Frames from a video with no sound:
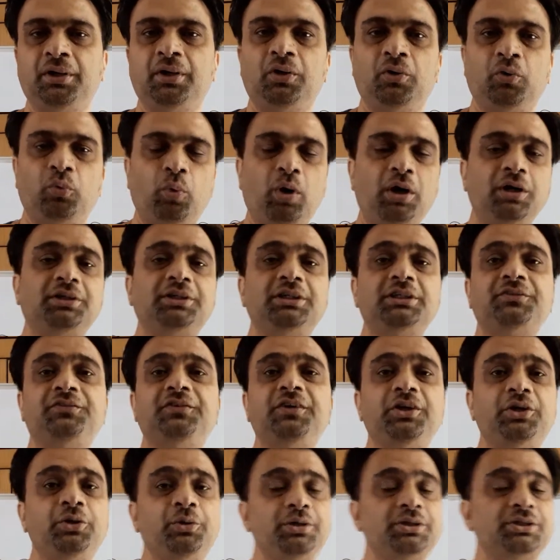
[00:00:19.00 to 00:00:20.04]
What this
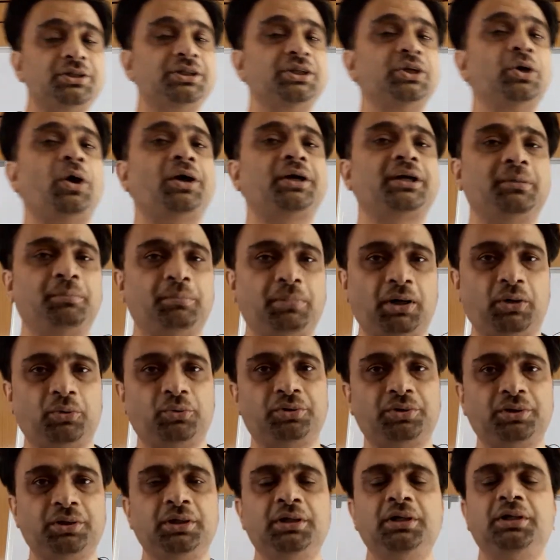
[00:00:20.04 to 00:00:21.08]
video is not
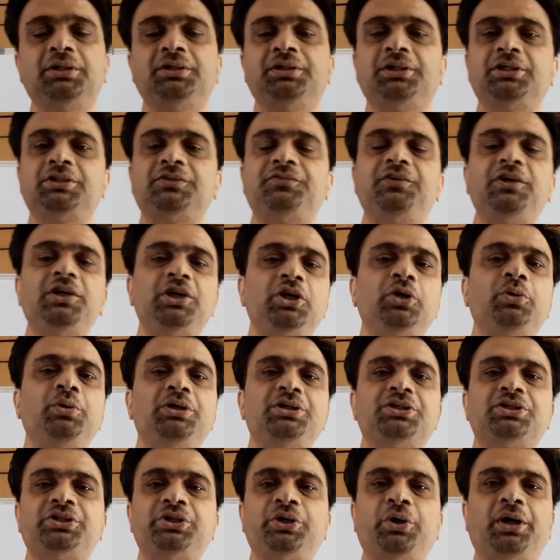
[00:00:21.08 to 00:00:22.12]
about. This video
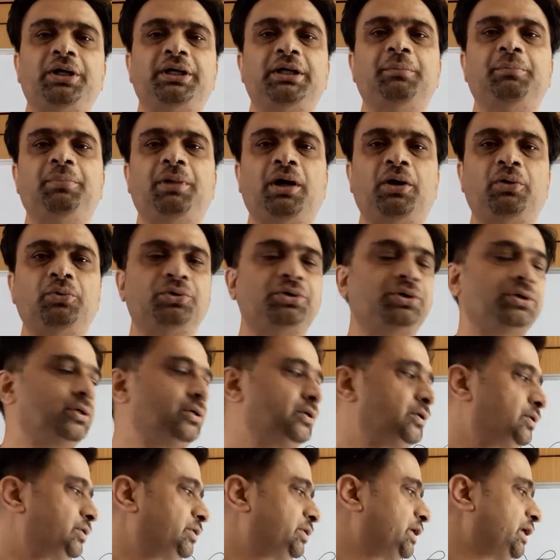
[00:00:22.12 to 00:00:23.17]
is not about
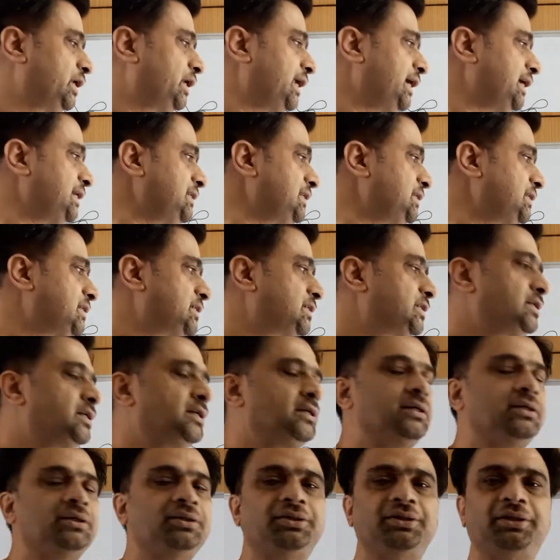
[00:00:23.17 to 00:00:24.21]
the lens,
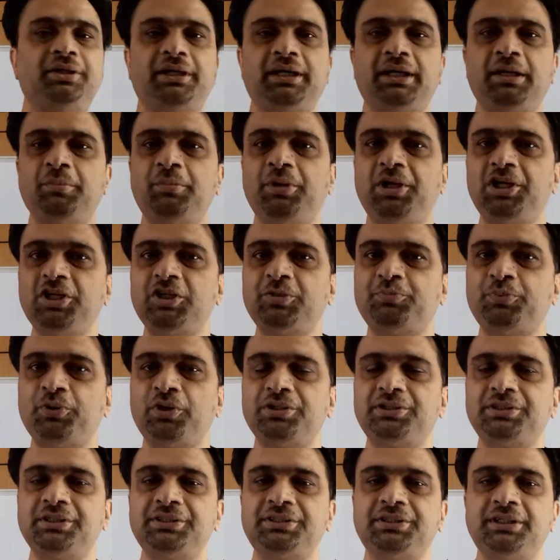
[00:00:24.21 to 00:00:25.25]
the image
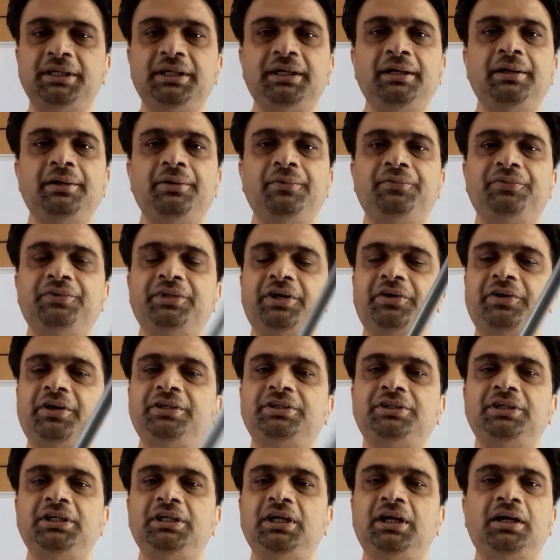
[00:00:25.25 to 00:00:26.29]
processing, the
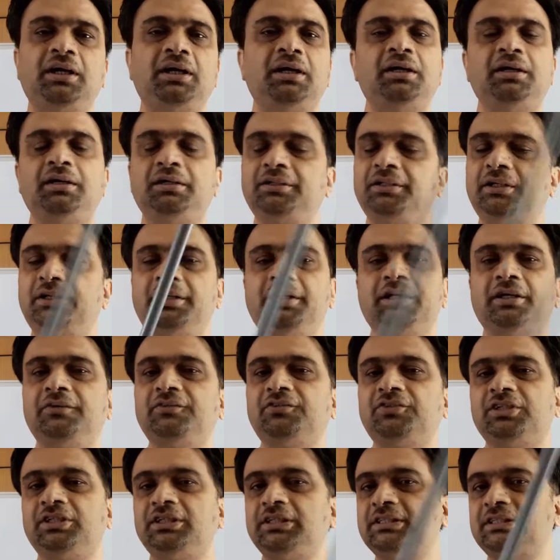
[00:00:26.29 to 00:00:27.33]
retina, the
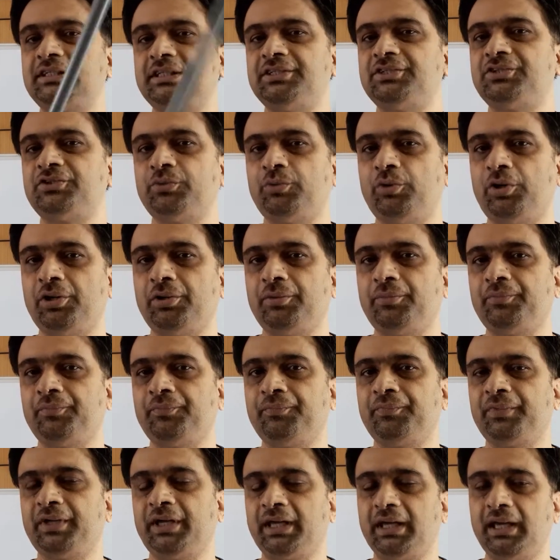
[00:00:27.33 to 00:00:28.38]
nerve cells and so on.
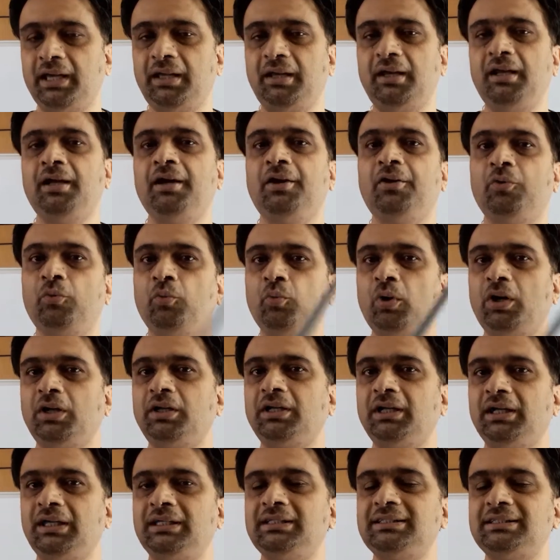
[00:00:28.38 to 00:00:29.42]
Again,
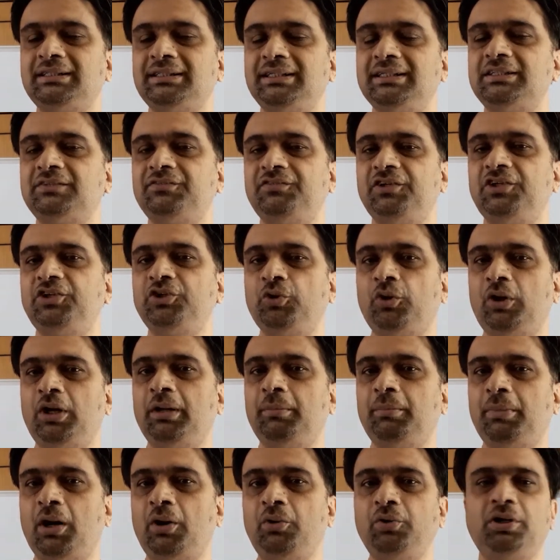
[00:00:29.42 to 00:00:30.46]
what is this video all
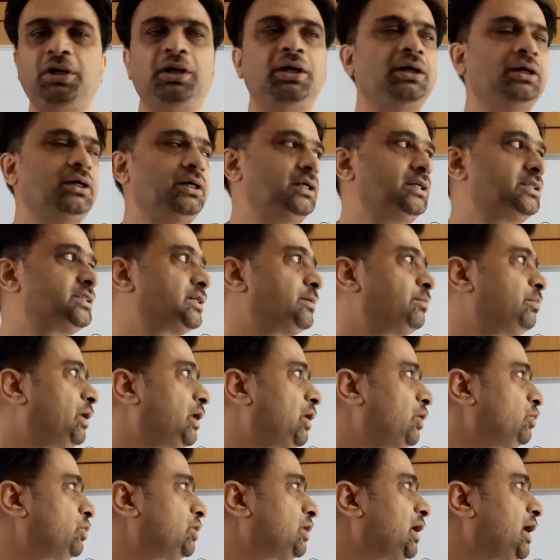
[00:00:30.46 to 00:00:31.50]
about? It's
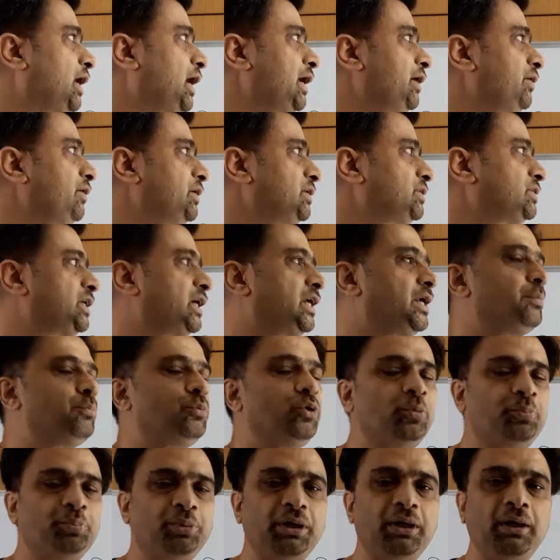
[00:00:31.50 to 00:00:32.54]
about iris and
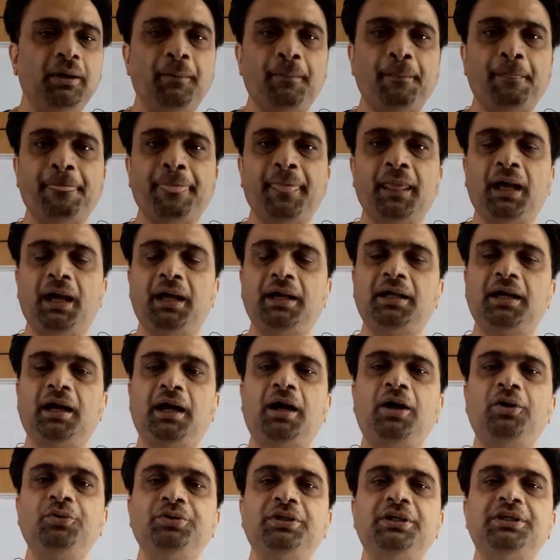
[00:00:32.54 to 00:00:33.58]
pupil and
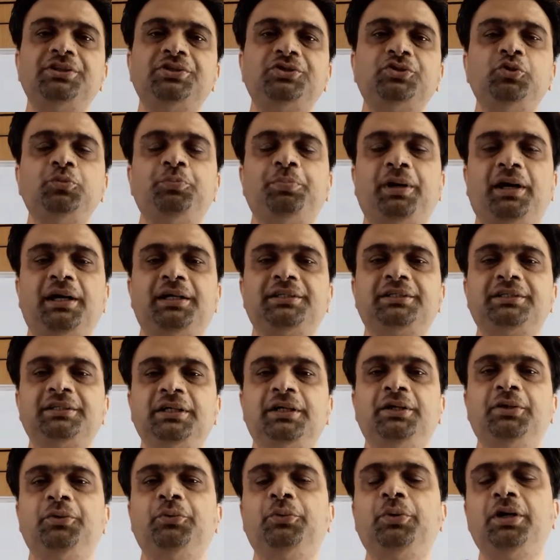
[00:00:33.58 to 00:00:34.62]
how these two parts
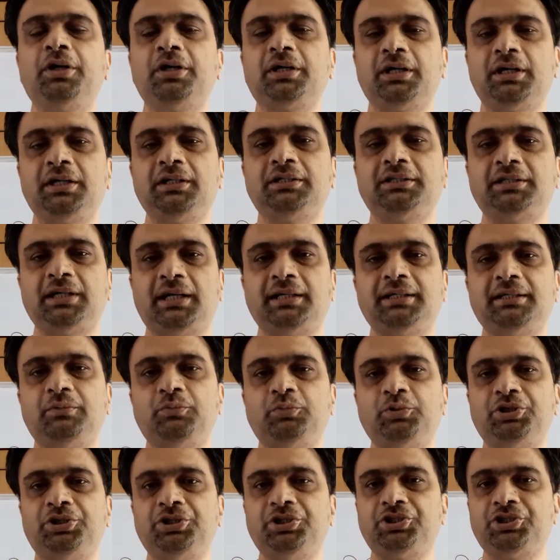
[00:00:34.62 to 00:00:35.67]
work in tandem
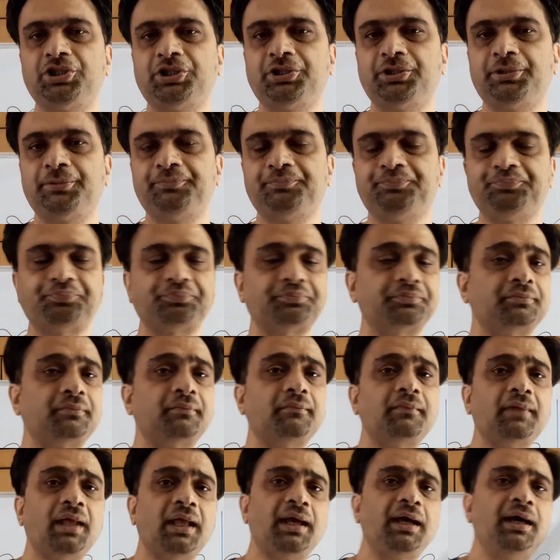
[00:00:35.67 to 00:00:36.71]
with each other.
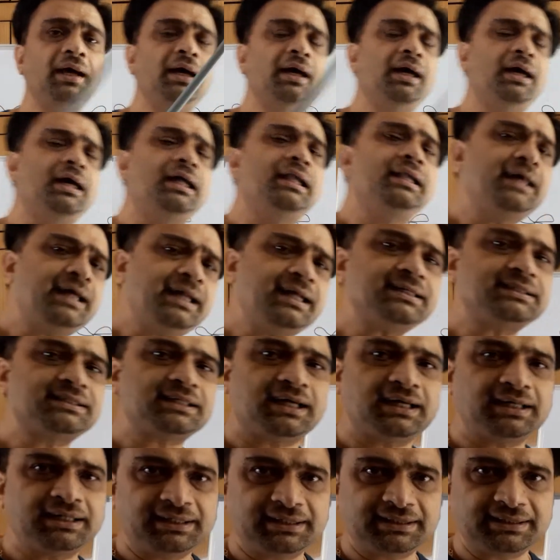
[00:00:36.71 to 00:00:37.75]
Let us
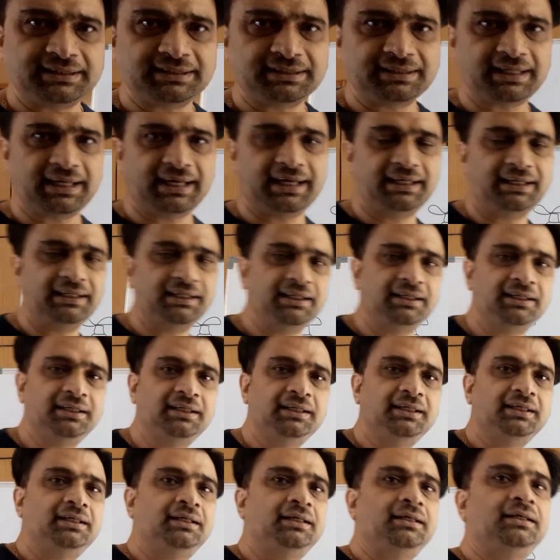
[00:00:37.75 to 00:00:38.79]
understand
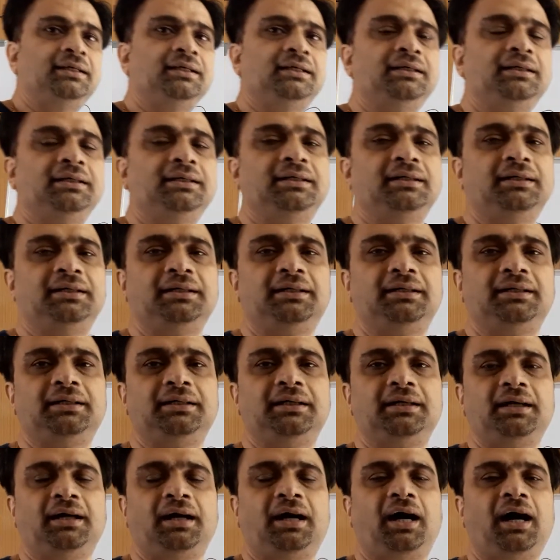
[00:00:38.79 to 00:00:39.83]

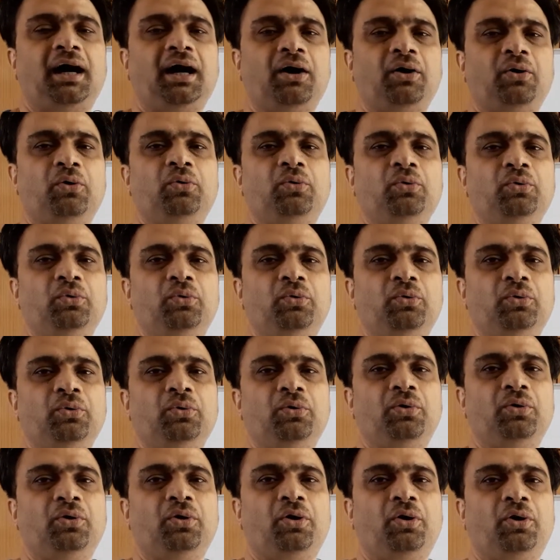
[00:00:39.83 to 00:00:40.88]

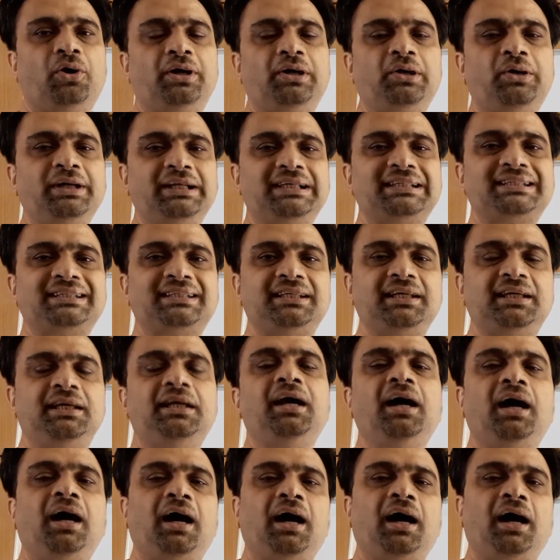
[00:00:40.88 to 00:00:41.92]
let us
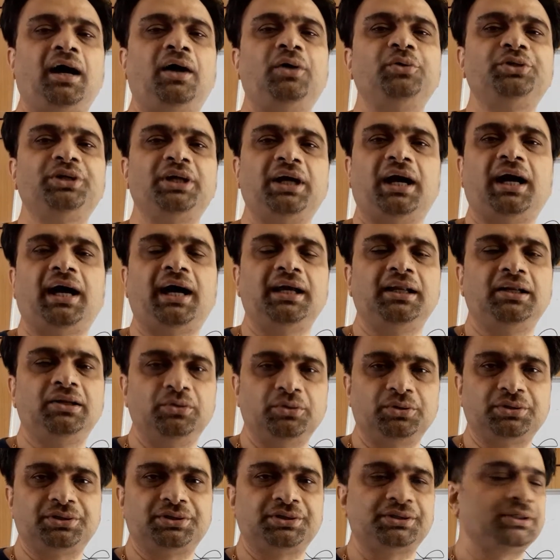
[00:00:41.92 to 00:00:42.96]
see how the eye
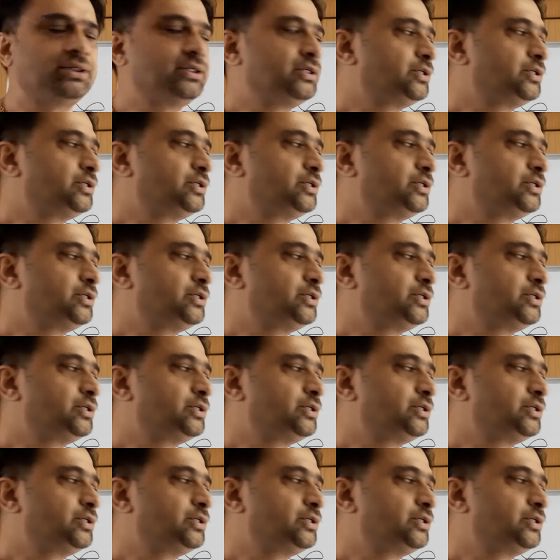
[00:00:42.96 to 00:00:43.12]
looks.